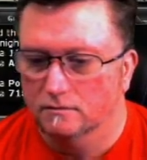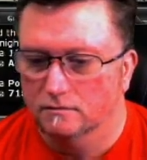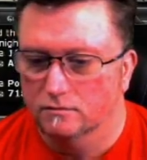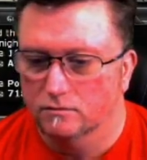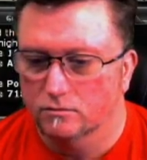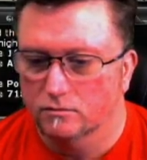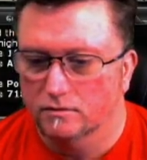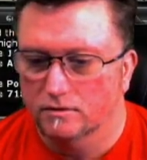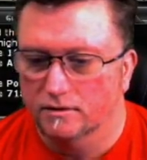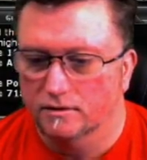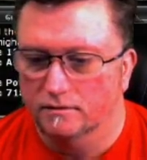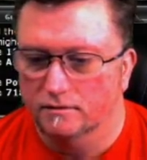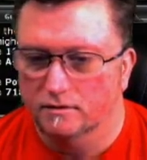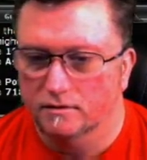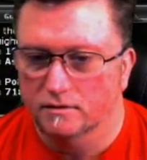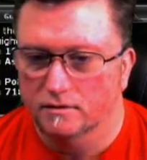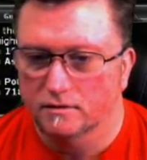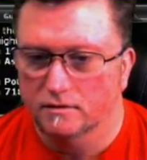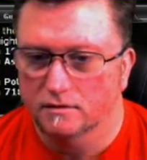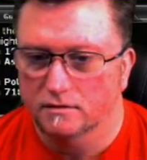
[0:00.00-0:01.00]
We'll hit
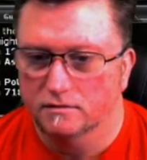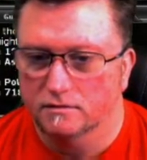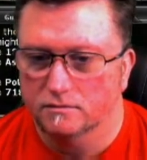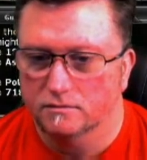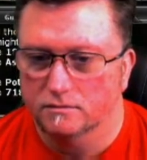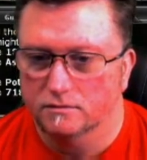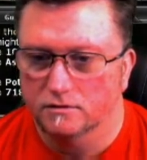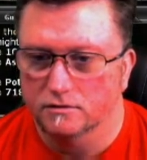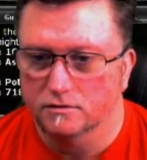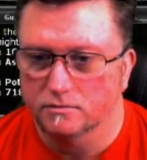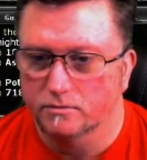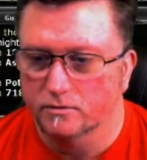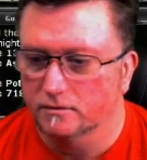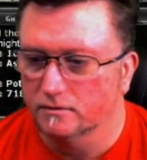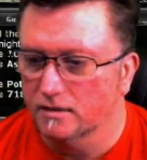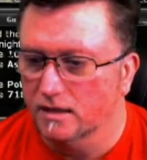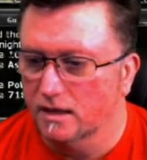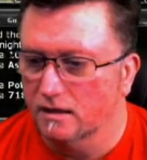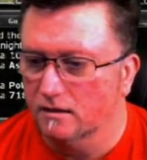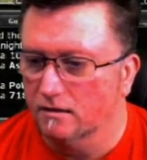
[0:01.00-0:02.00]
this. We'll just
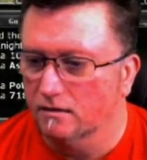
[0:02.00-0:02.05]
put that